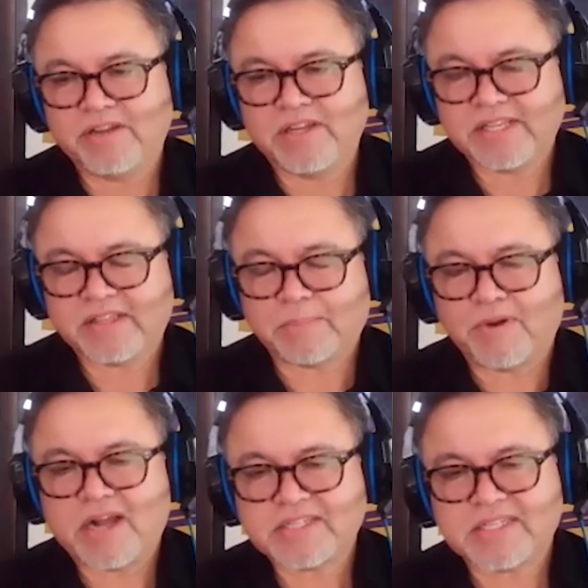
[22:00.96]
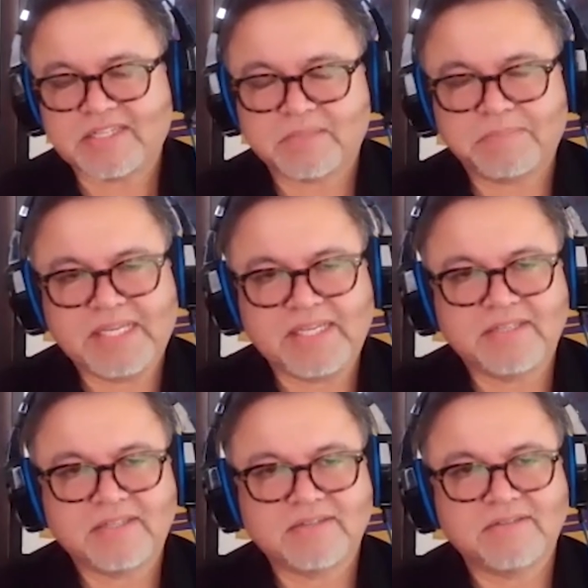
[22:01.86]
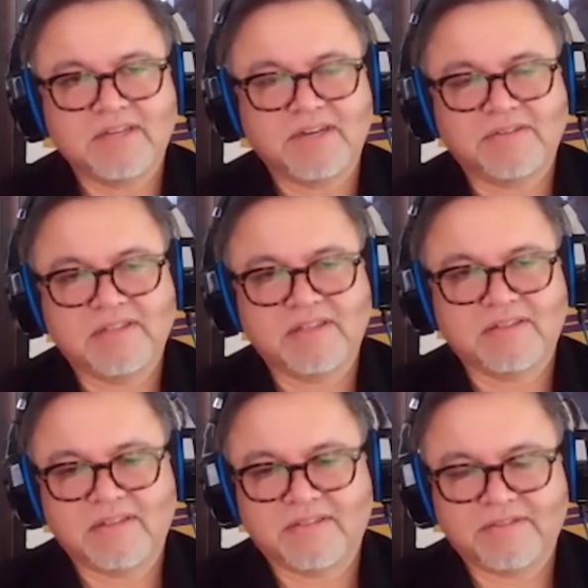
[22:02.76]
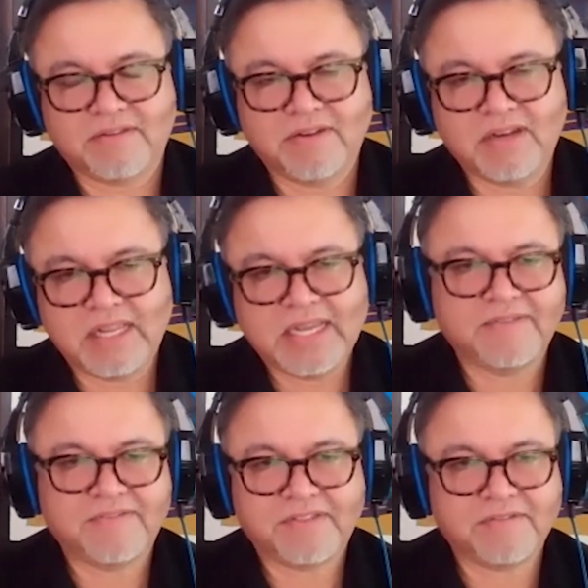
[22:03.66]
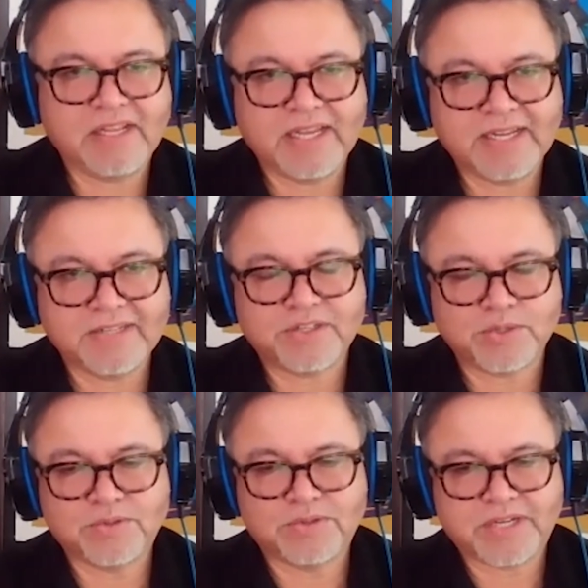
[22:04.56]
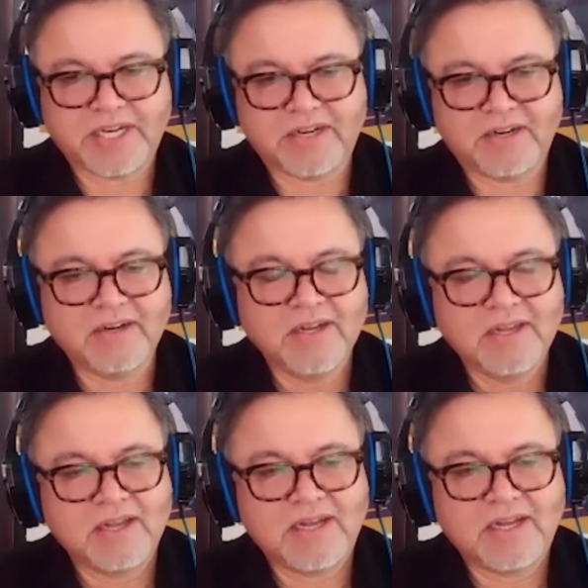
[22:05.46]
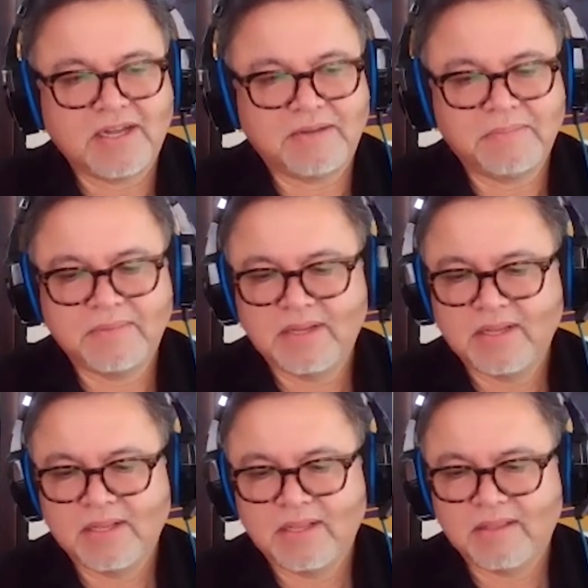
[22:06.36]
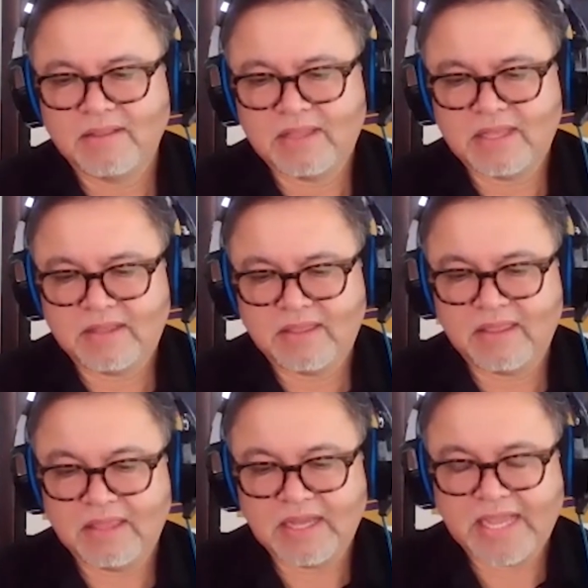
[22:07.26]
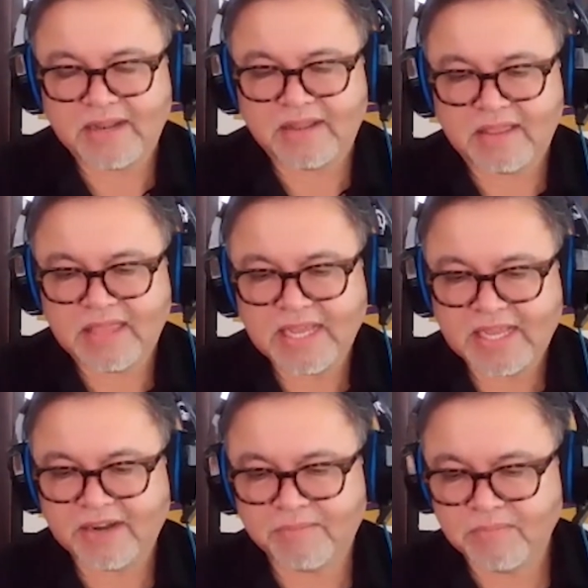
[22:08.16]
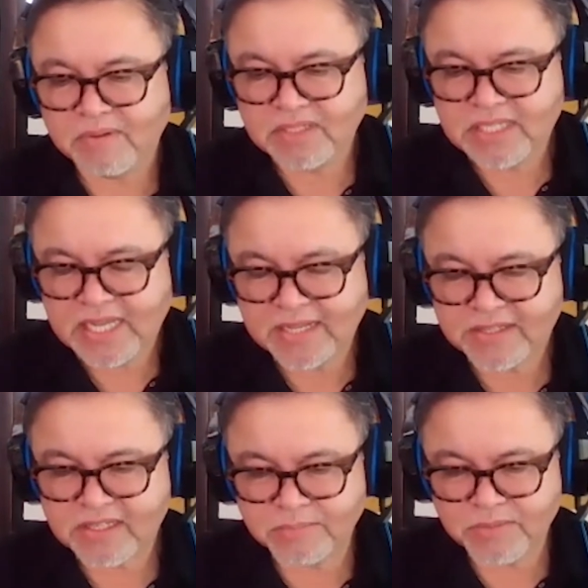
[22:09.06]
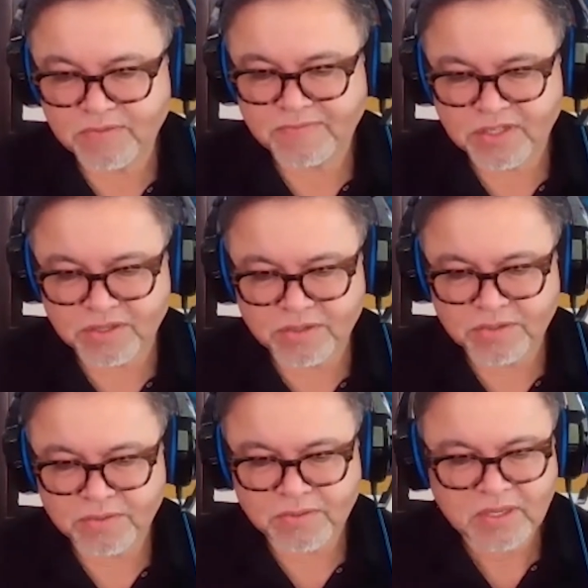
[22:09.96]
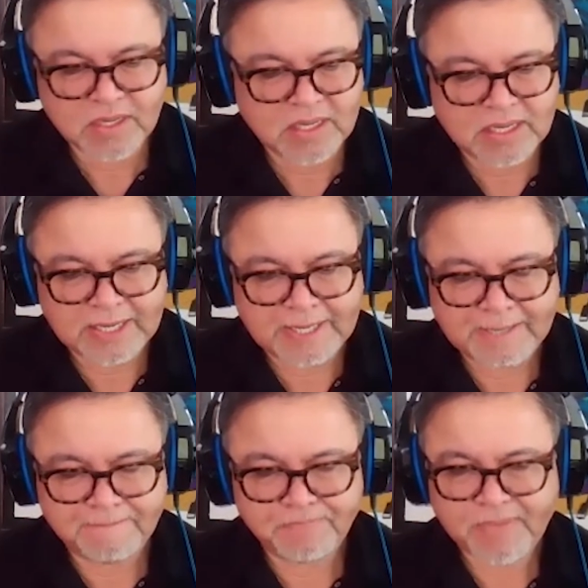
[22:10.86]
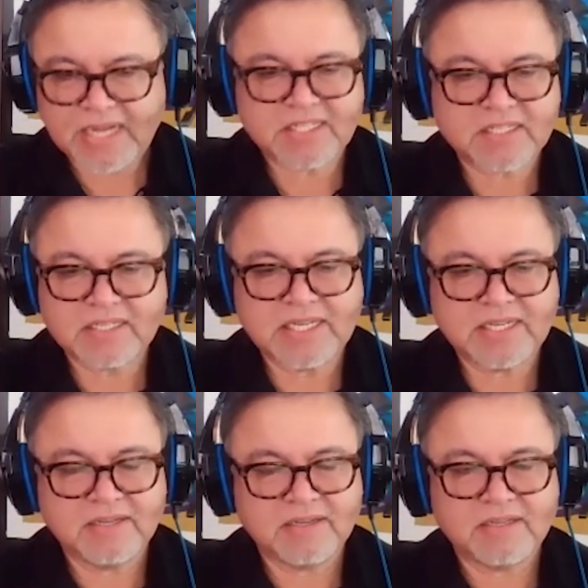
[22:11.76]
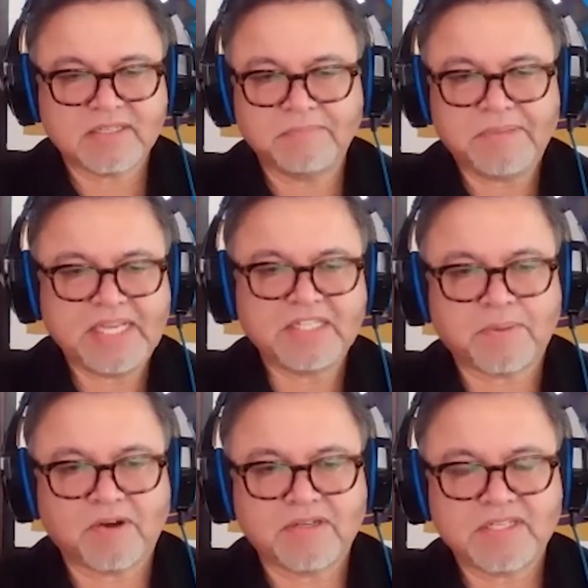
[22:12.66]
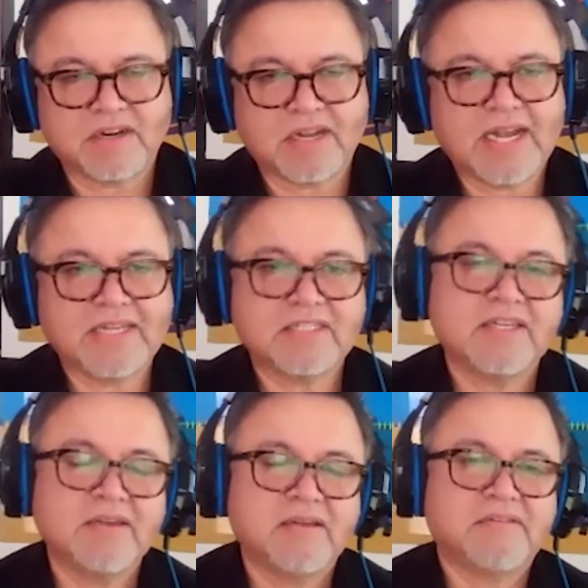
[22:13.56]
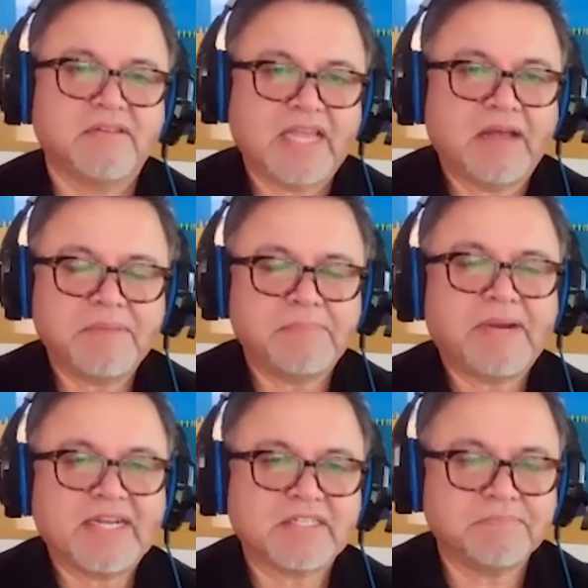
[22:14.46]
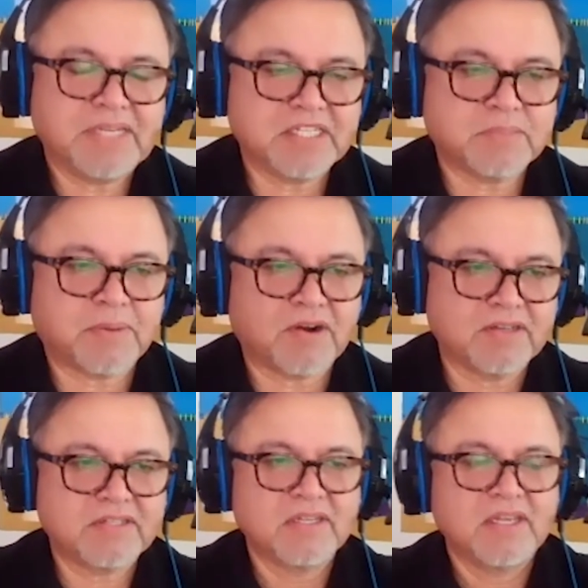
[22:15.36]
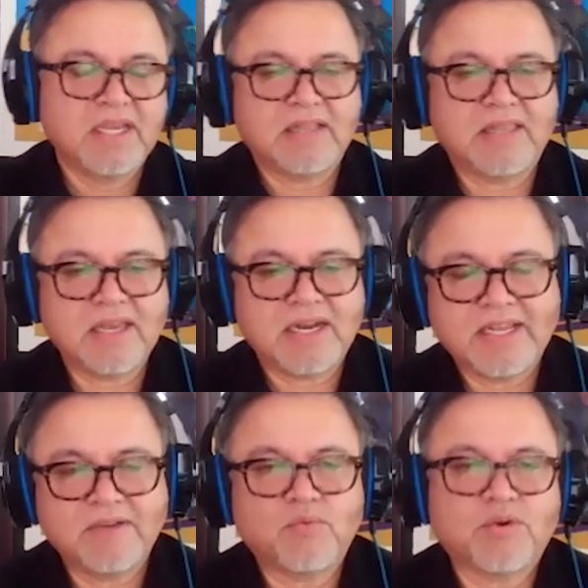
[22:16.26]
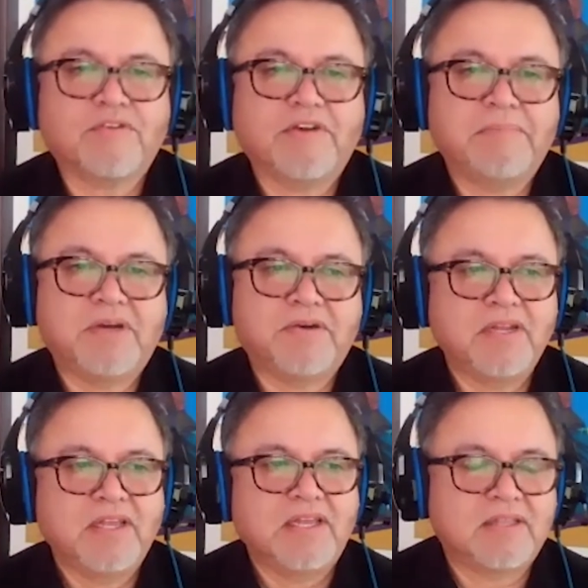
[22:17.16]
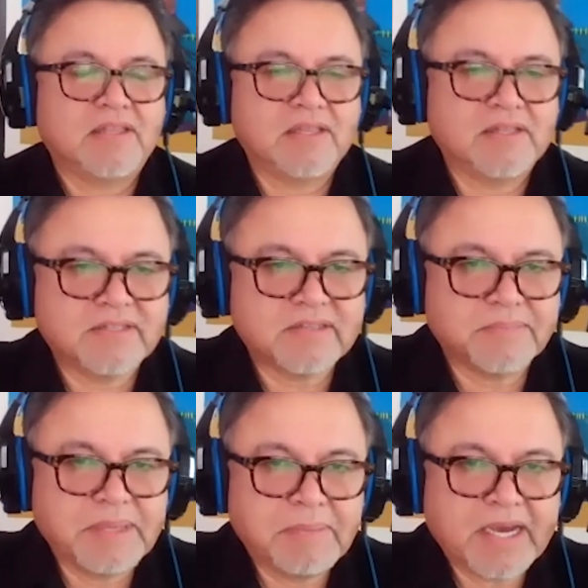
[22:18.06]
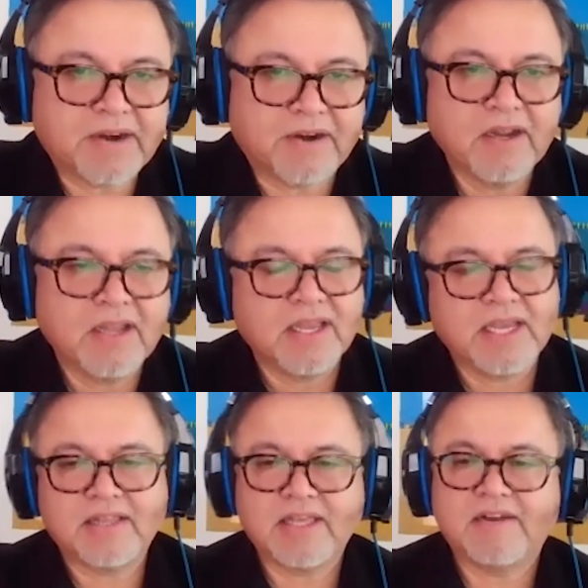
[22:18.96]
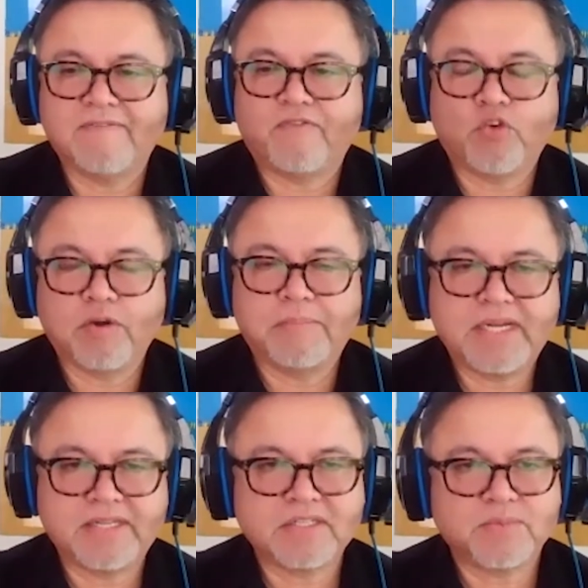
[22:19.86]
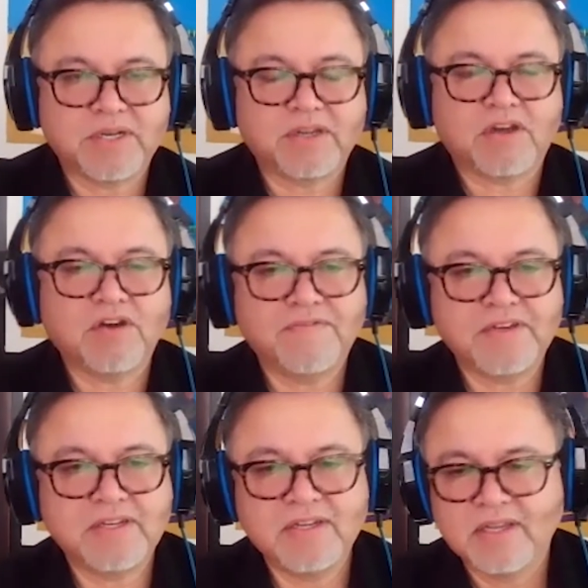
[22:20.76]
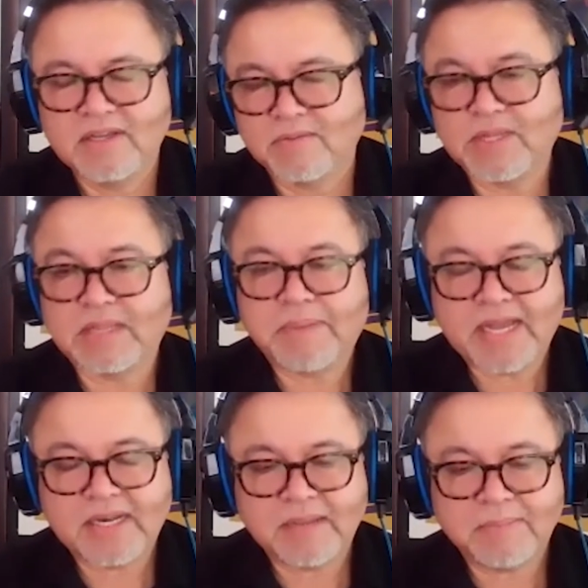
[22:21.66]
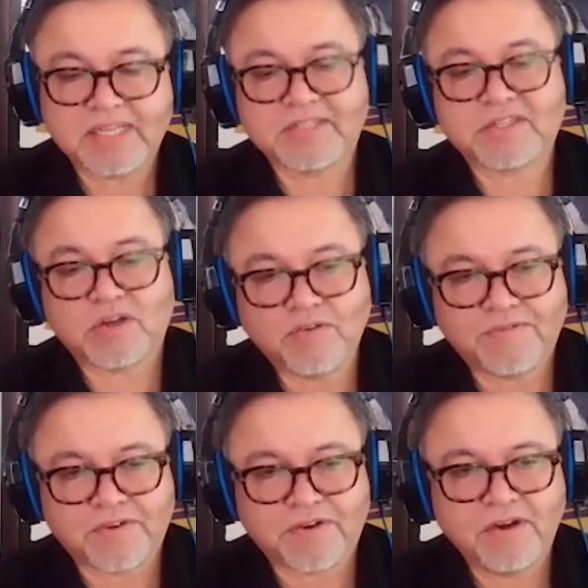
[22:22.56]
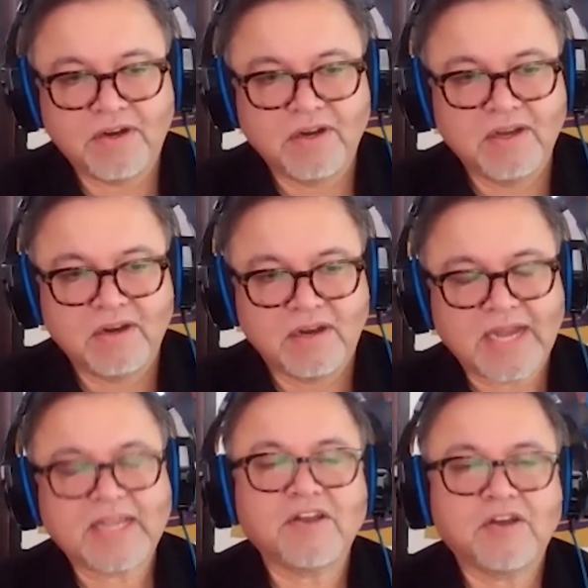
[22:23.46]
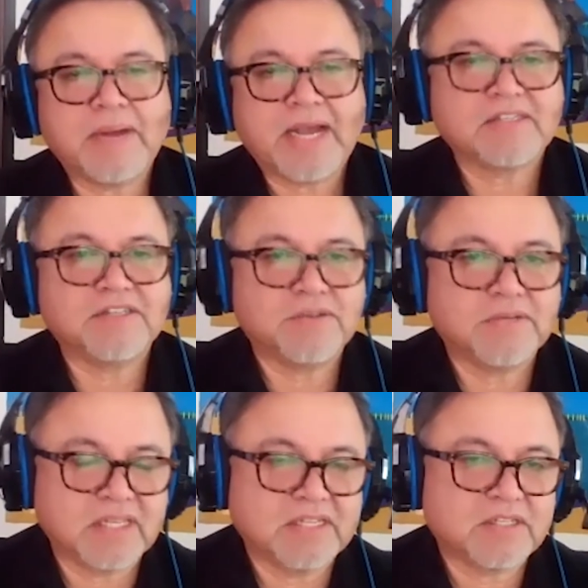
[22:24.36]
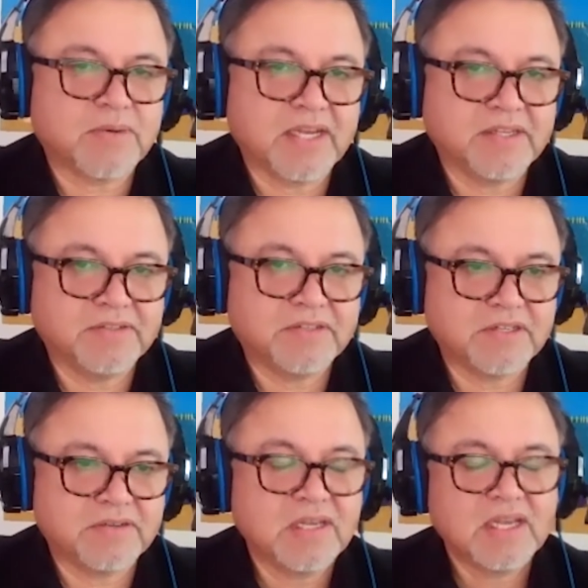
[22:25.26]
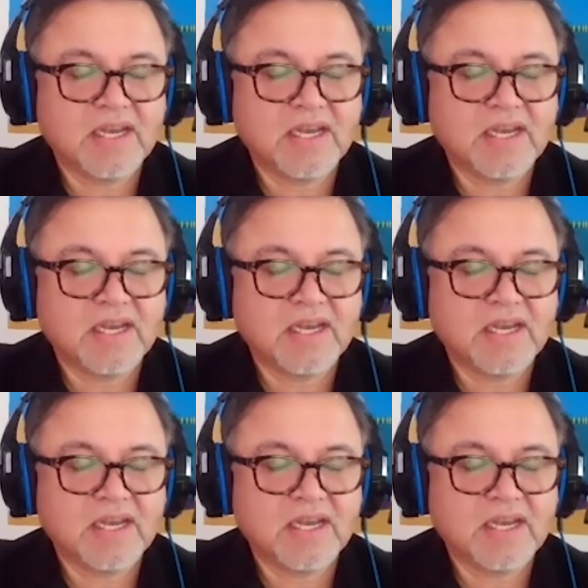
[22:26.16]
look at the process piece, the third leg of a three-legged stool here, the thinking tends to move to, I just need some piece parts here, guys. Help me buy some piece parts, and then I can work remote, and then this will be better. And then in 4 months, when the pandemic is over, I can go back to doing things the way I used to.